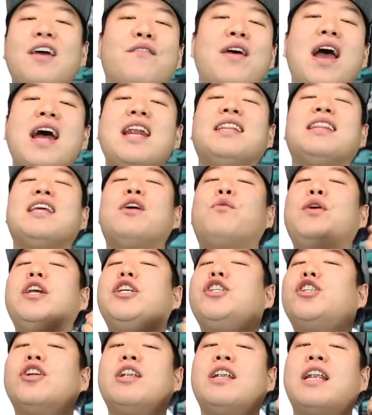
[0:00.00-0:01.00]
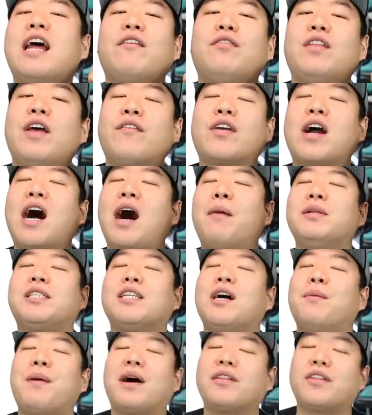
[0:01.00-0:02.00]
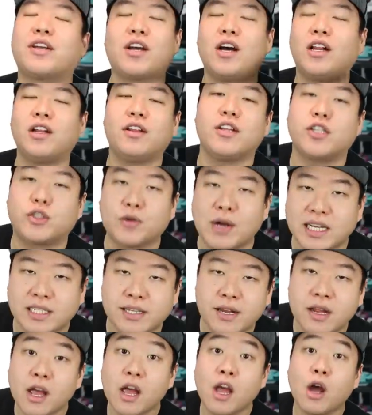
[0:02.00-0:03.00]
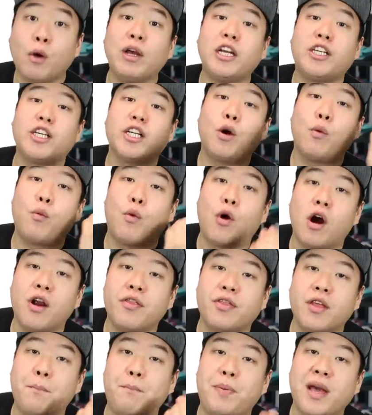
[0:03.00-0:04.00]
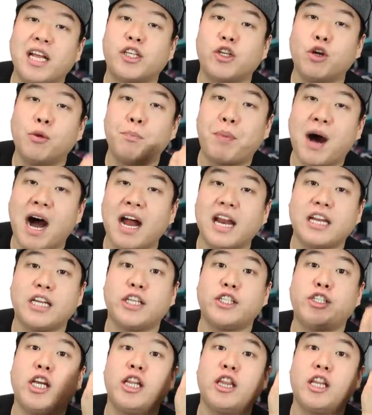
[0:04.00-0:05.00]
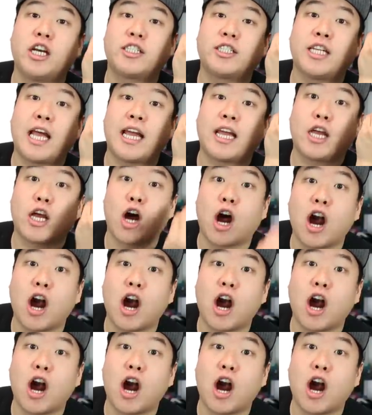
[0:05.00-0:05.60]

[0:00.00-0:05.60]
If anything, we shouldn't have left comments about the color of the dress. We should have warned the bitch who bought it. Shit looks like